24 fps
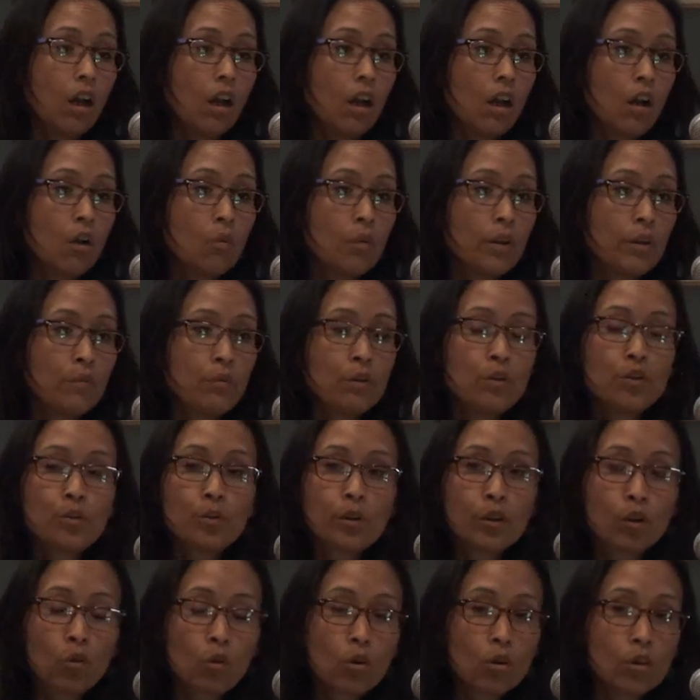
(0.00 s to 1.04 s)
When we were
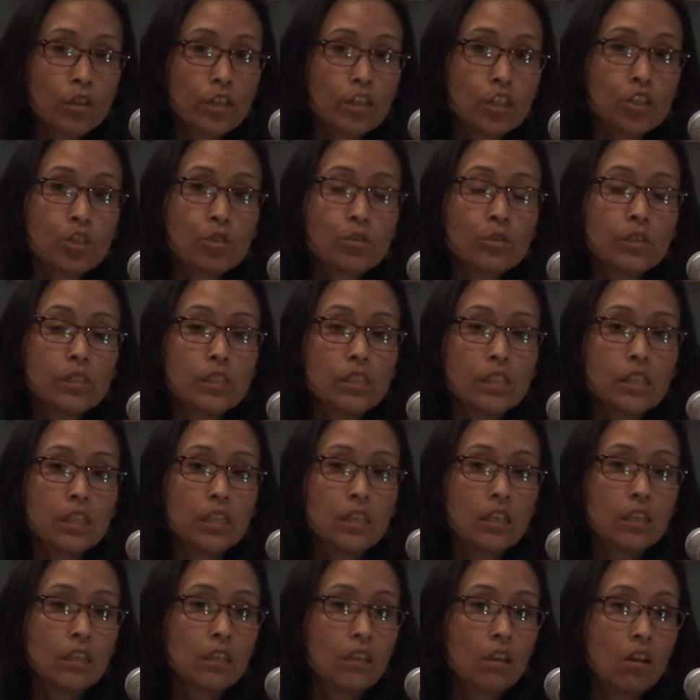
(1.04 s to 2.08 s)
doing oral histories
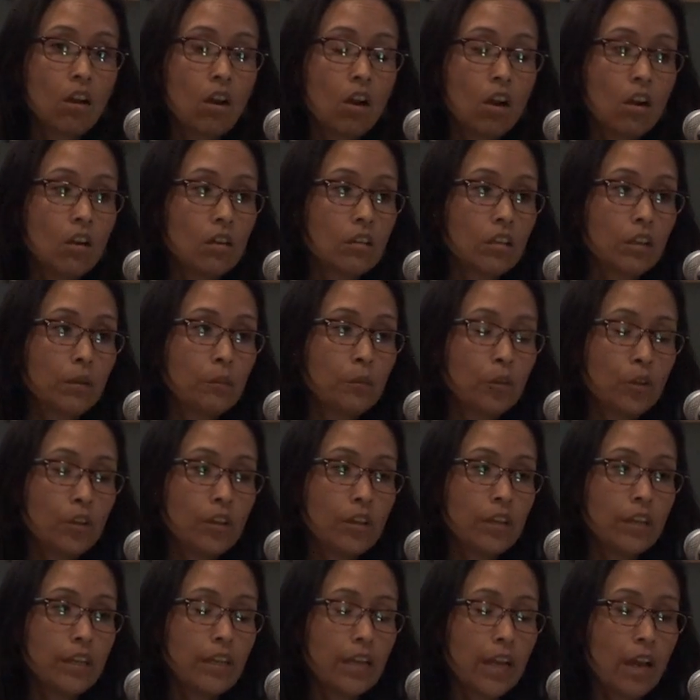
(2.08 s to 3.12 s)
in our
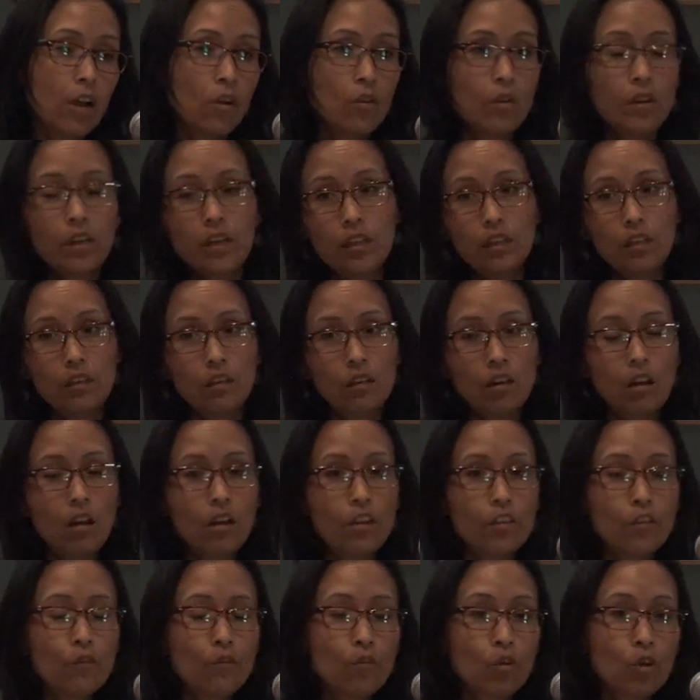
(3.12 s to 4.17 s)
community out in
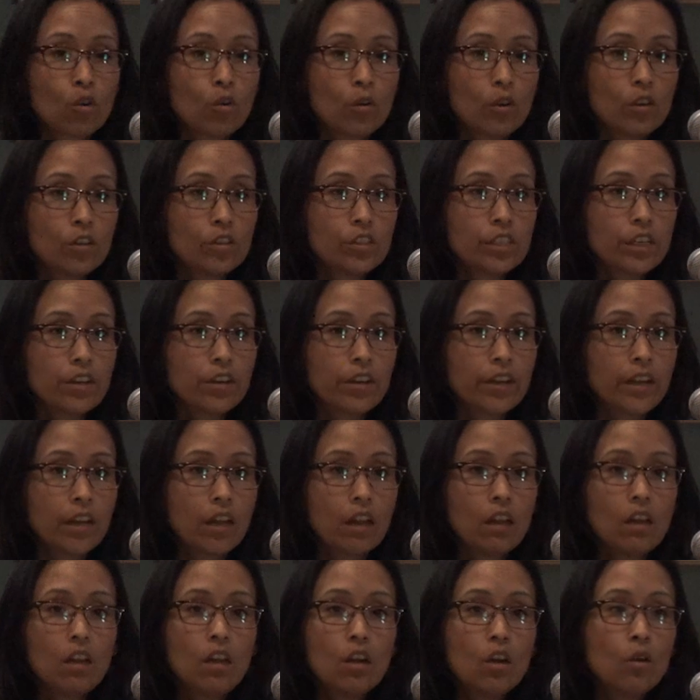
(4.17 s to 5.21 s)
the Four Corners area,
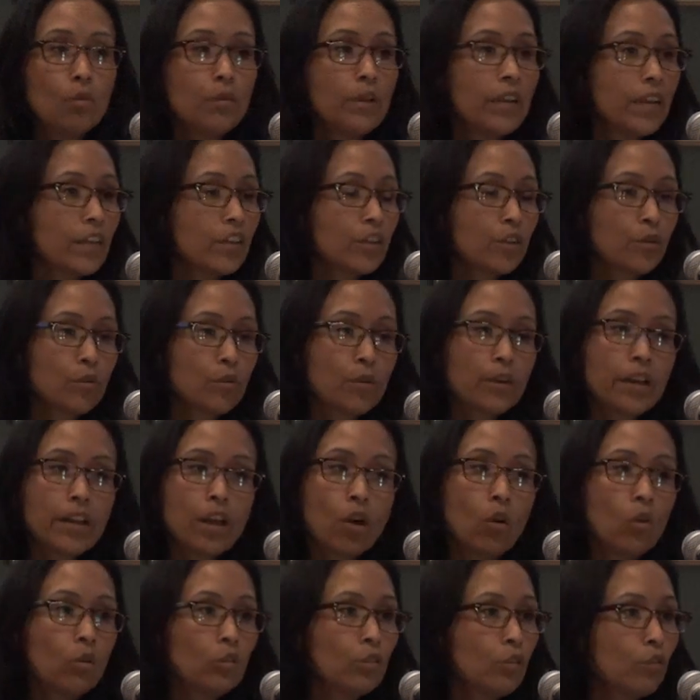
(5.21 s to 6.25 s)
we had to create
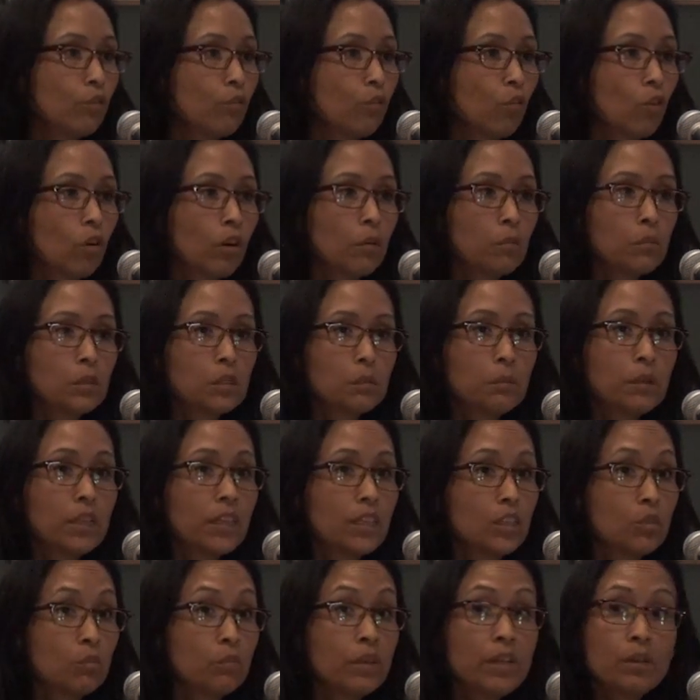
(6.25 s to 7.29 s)
whole new forms
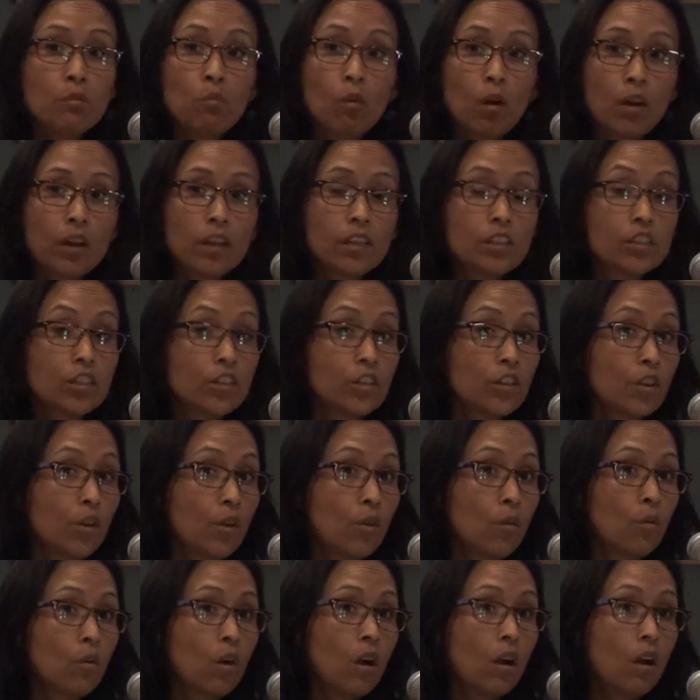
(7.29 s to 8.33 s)
because we wanted to
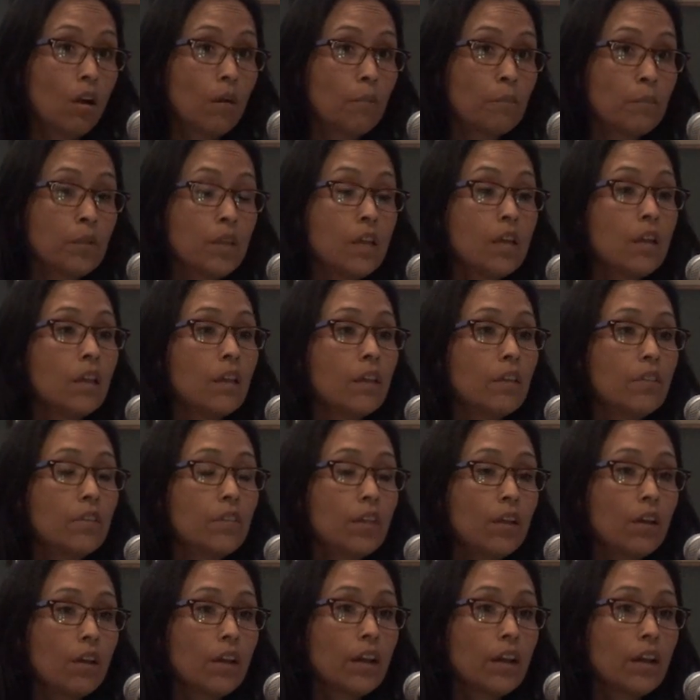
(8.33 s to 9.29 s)
know the